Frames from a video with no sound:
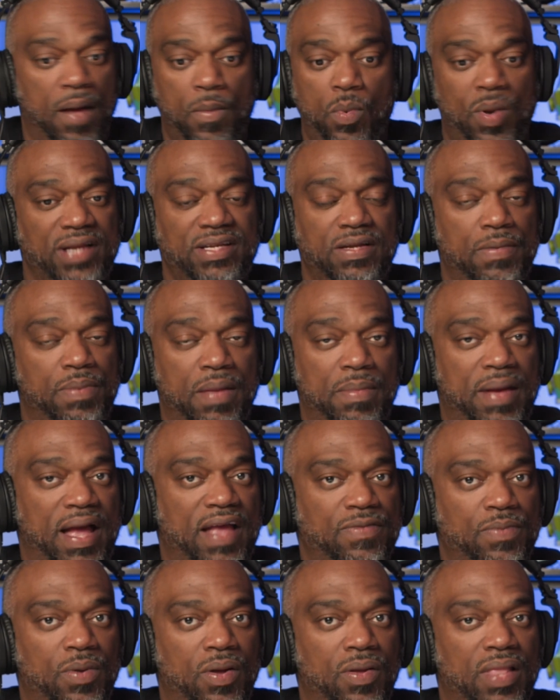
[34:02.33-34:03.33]
I'm watching him play
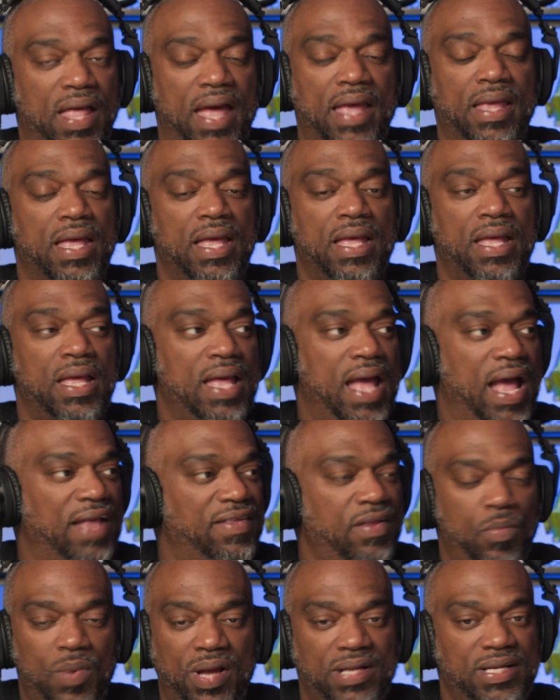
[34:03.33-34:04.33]
basketball. Like
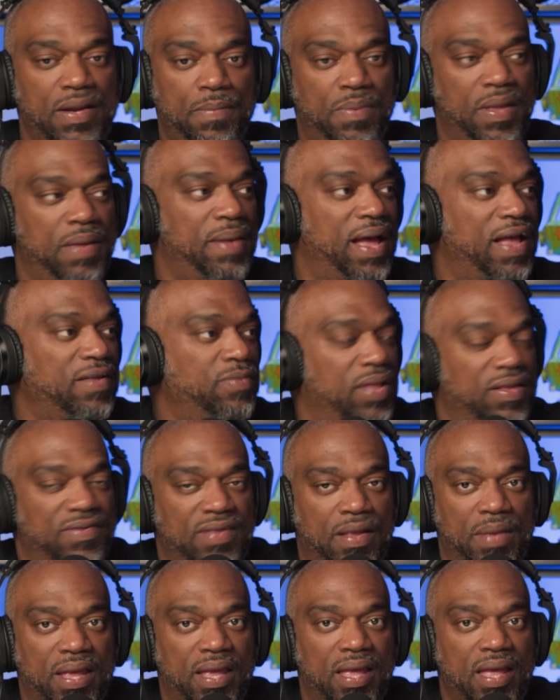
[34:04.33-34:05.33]
as I'm watching him play basketball,
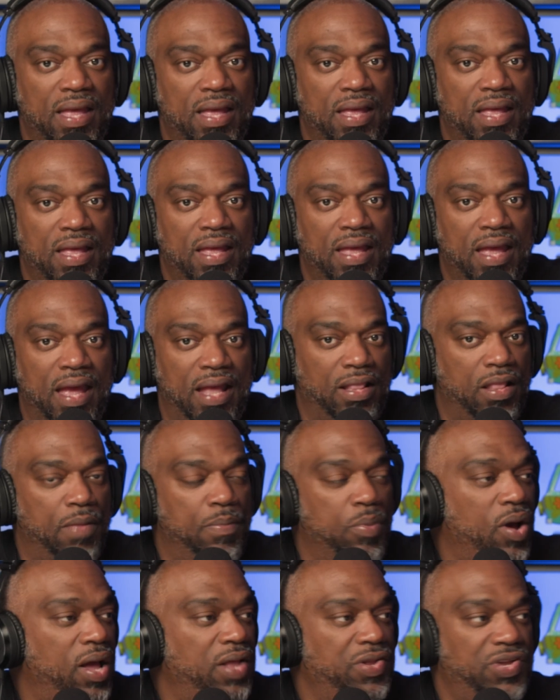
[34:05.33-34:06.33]
so I'm like, and
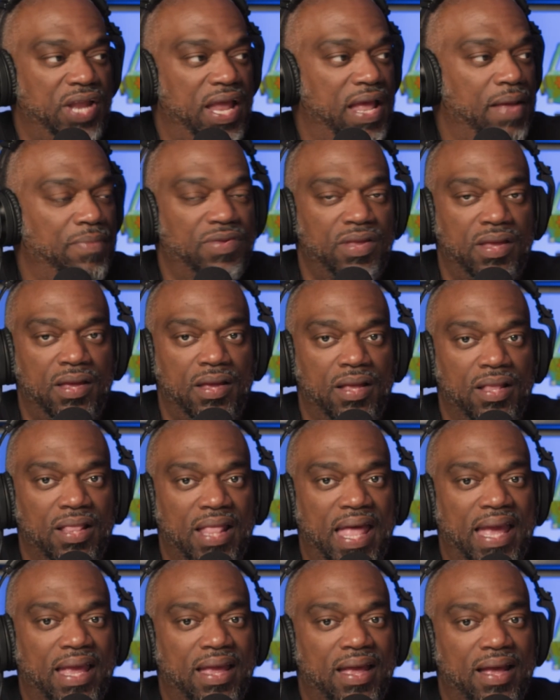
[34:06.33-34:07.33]
LeBron James,
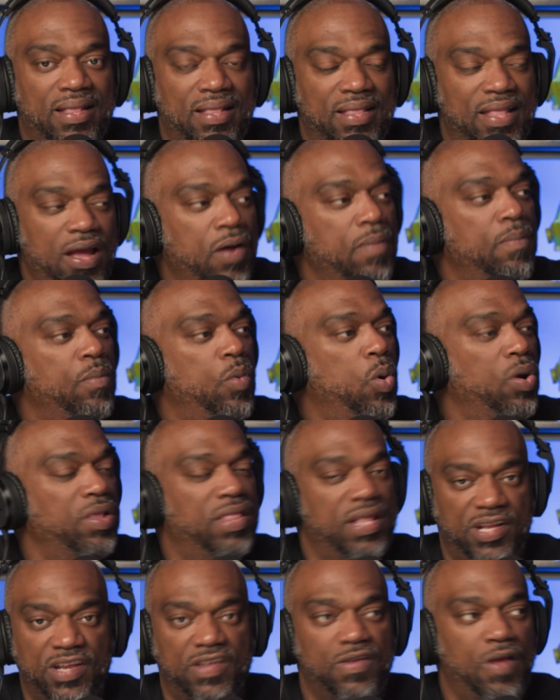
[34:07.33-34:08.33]
like they're more
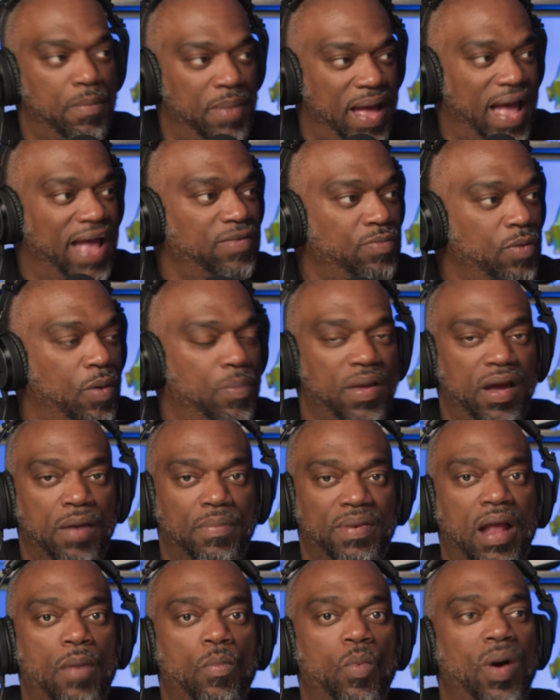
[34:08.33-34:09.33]
than just a basketball player,
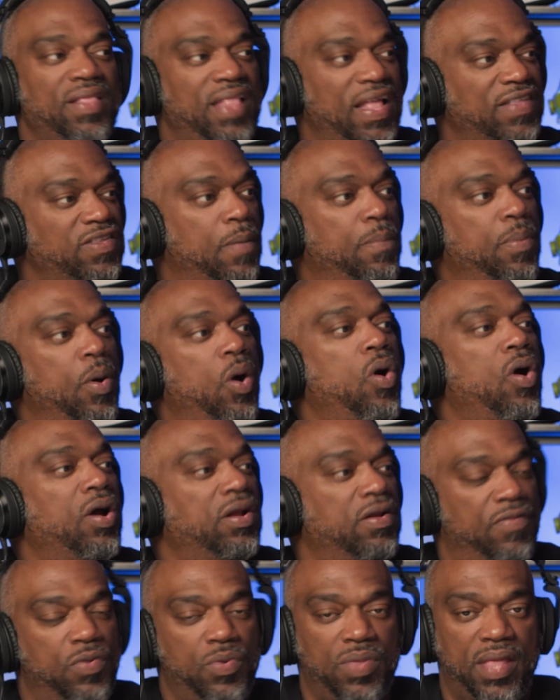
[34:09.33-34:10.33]
but that's a
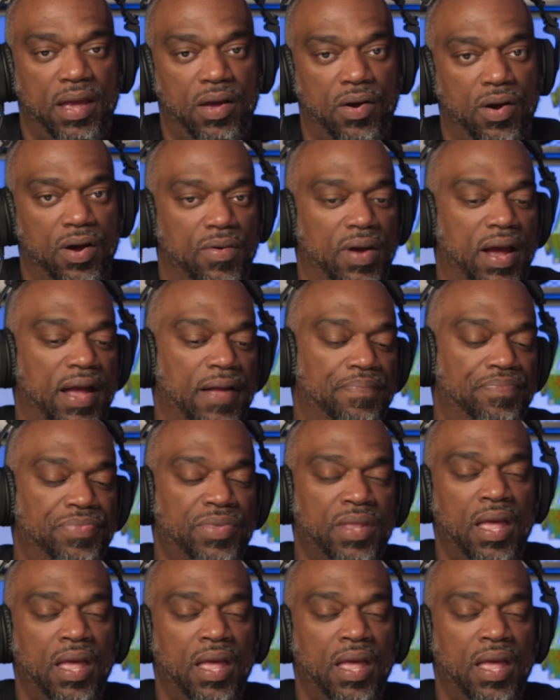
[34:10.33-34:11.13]
part of who they are. Right?